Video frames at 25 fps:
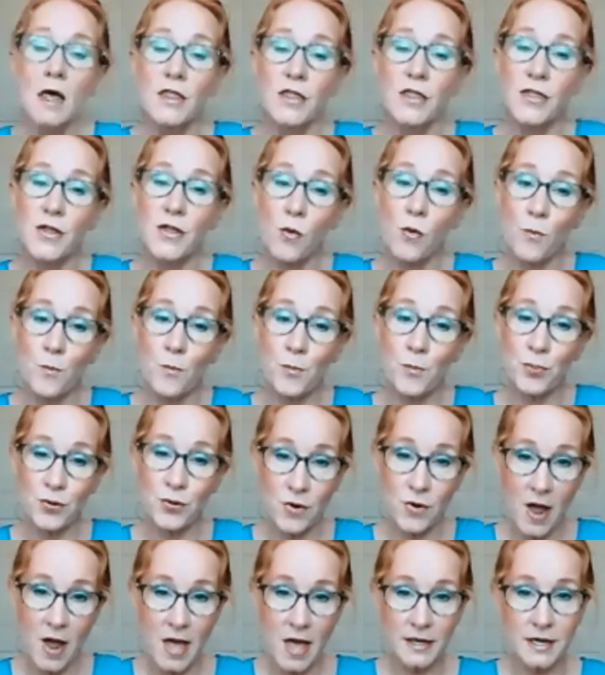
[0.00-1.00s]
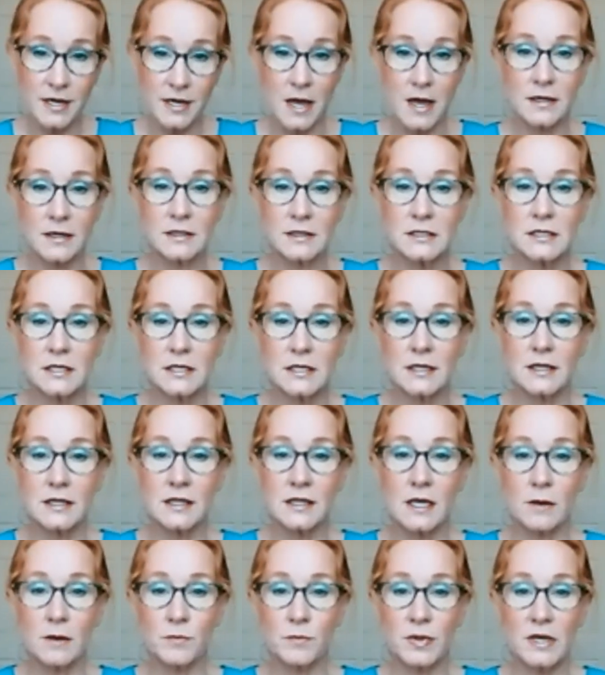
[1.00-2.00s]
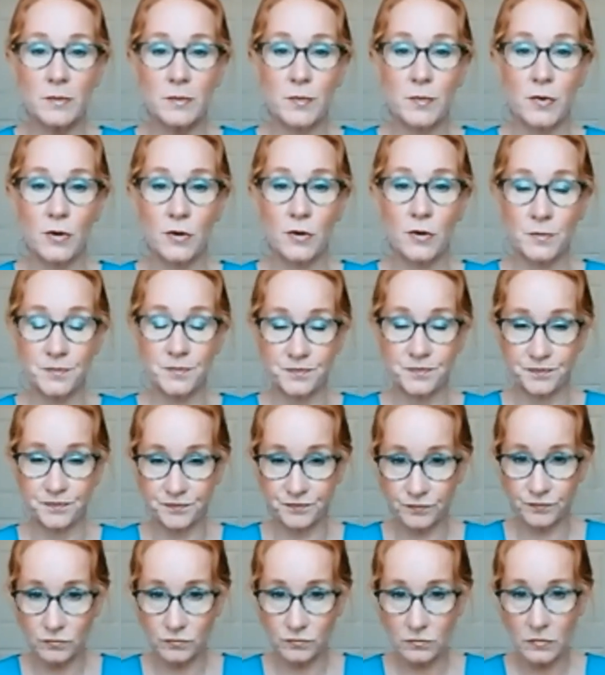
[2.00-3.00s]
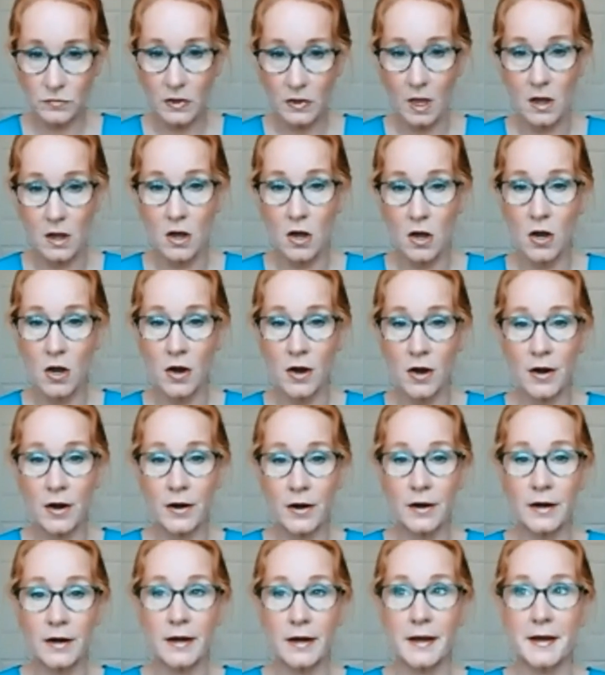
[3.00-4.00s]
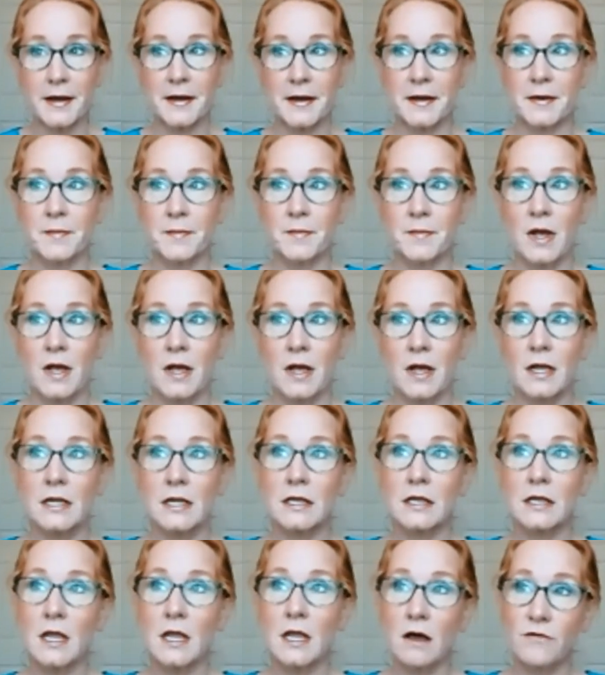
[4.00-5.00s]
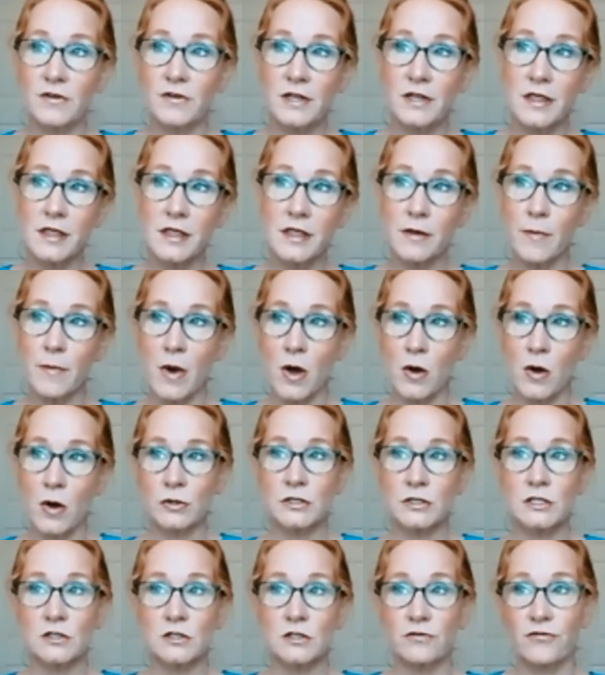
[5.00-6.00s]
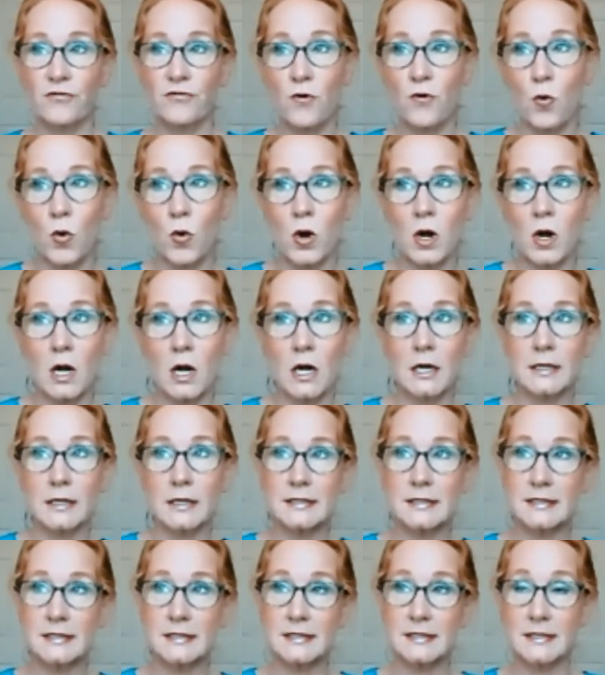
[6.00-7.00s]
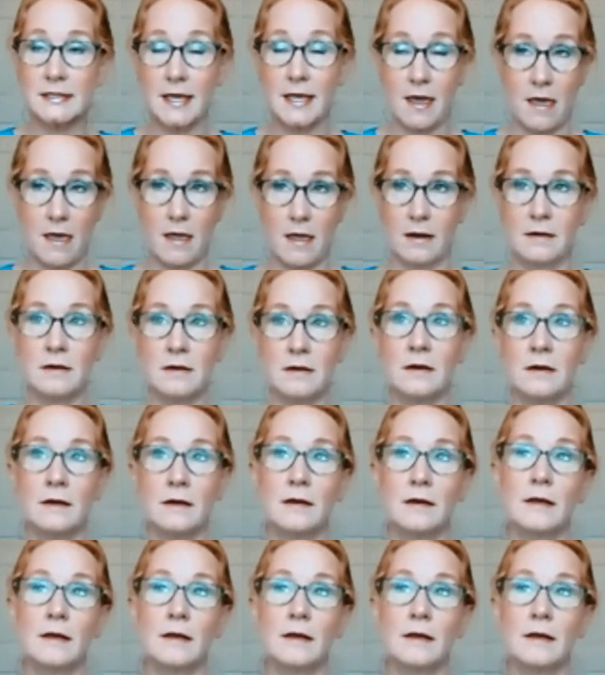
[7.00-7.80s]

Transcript: The product that people are um, loving the most for skin,